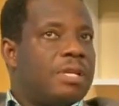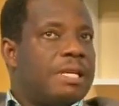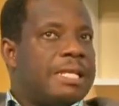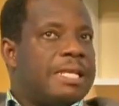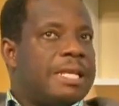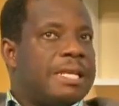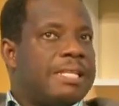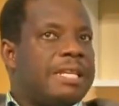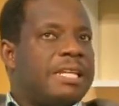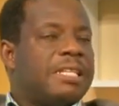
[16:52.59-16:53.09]

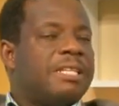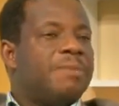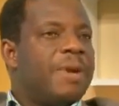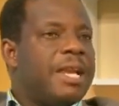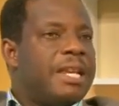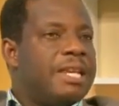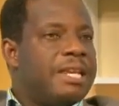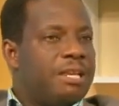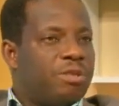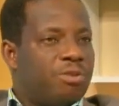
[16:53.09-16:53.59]
The
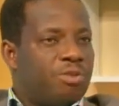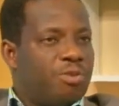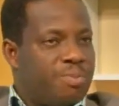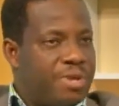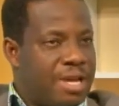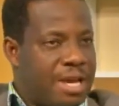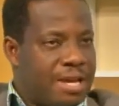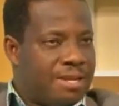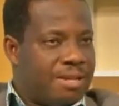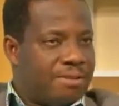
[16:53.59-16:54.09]
gentleman needs to
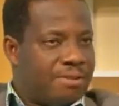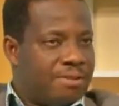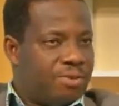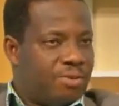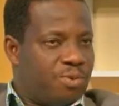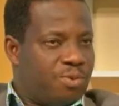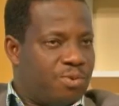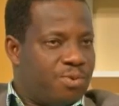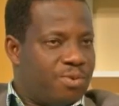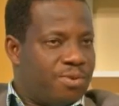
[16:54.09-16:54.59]
be
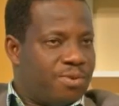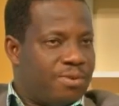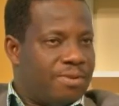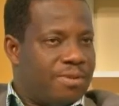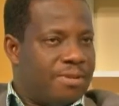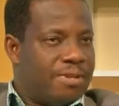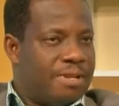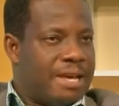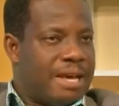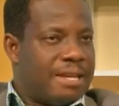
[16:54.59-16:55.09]
understood
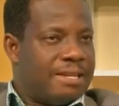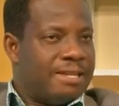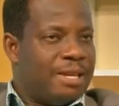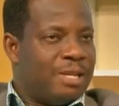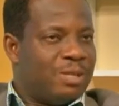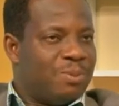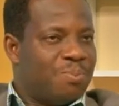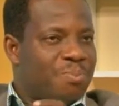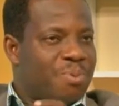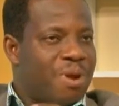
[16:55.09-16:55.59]
that
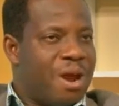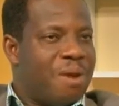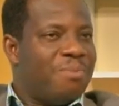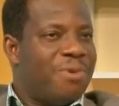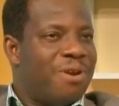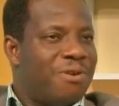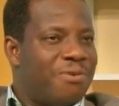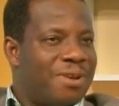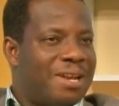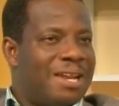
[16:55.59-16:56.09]
his
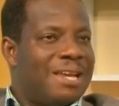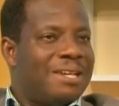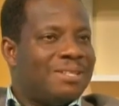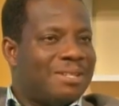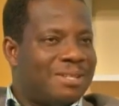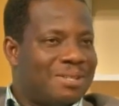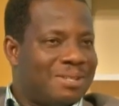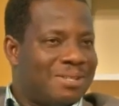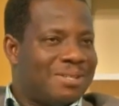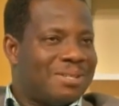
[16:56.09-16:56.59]
primary
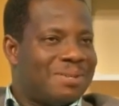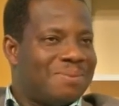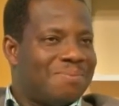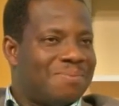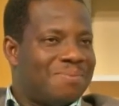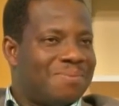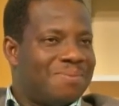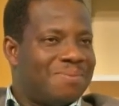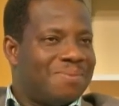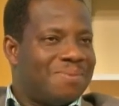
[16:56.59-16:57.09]
relationship
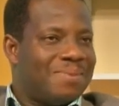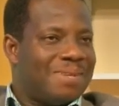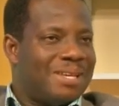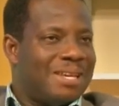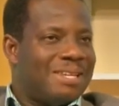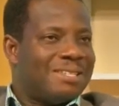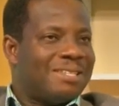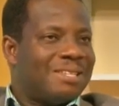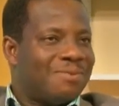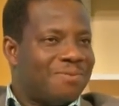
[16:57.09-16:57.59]

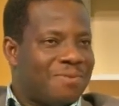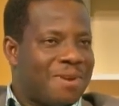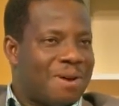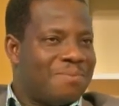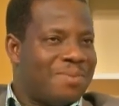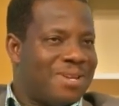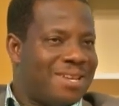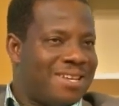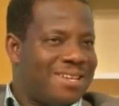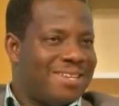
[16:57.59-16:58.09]
is his
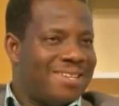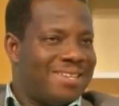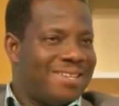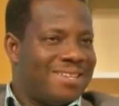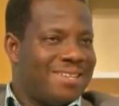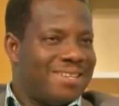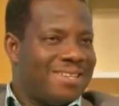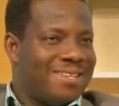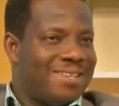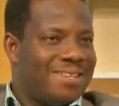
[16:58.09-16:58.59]
family.
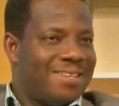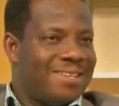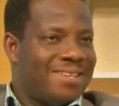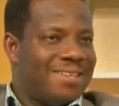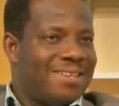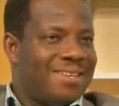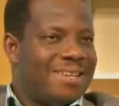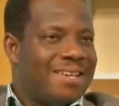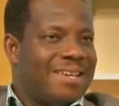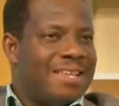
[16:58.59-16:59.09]

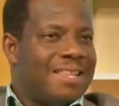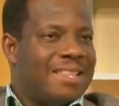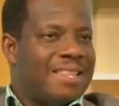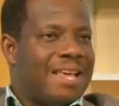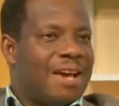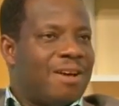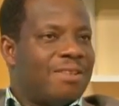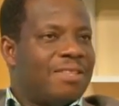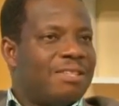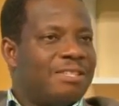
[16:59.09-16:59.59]

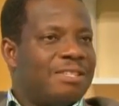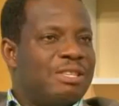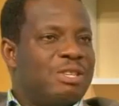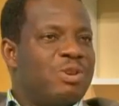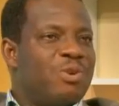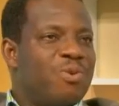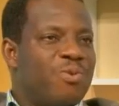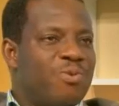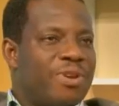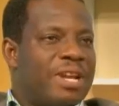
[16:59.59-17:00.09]
Now, this
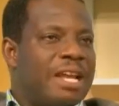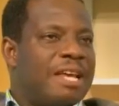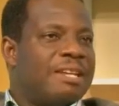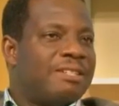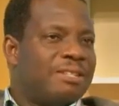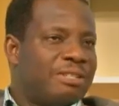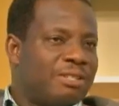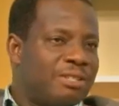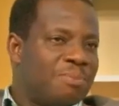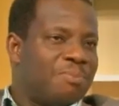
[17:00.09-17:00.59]
new
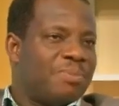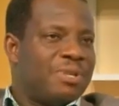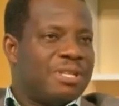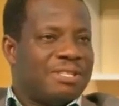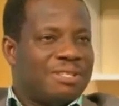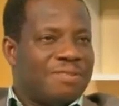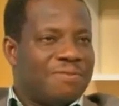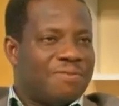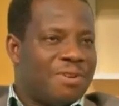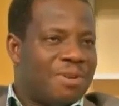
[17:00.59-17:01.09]
relationship he's
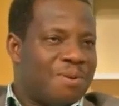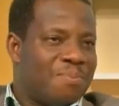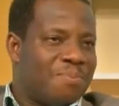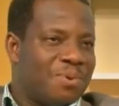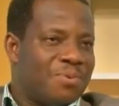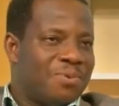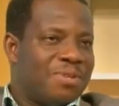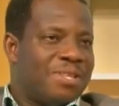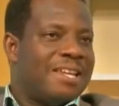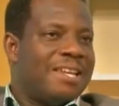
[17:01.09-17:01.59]

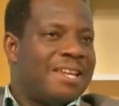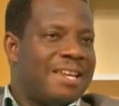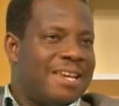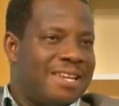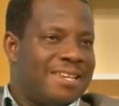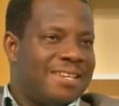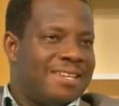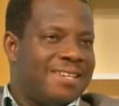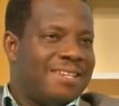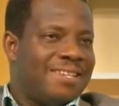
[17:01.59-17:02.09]
developing with the
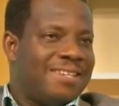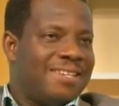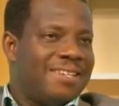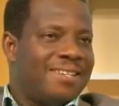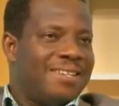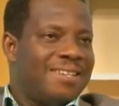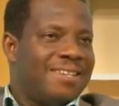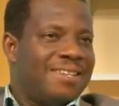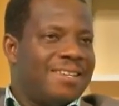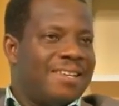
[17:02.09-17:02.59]
lady
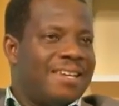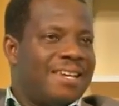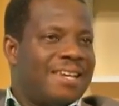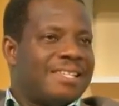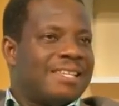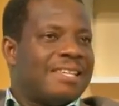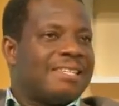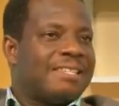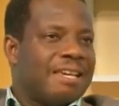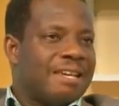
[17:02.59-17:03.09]

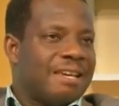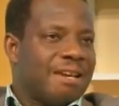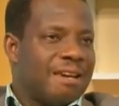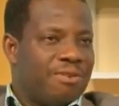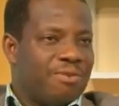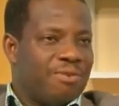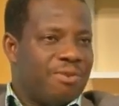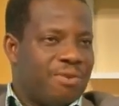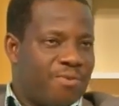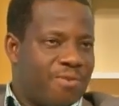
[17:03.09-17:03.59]
is a
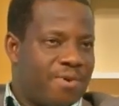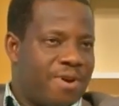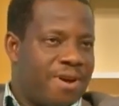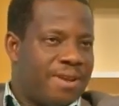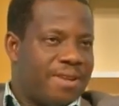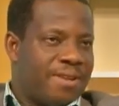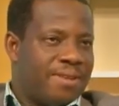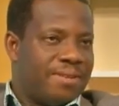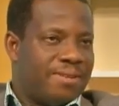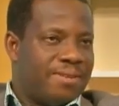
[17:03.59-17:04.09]
secondary
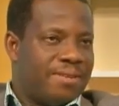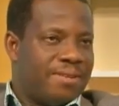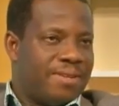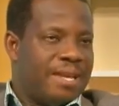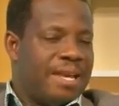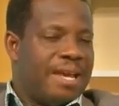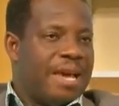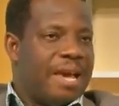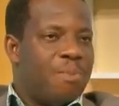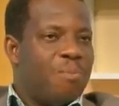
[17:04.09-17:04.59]
one.
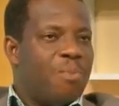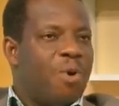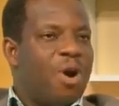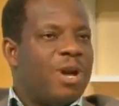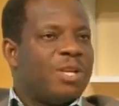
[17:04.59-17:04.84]
And more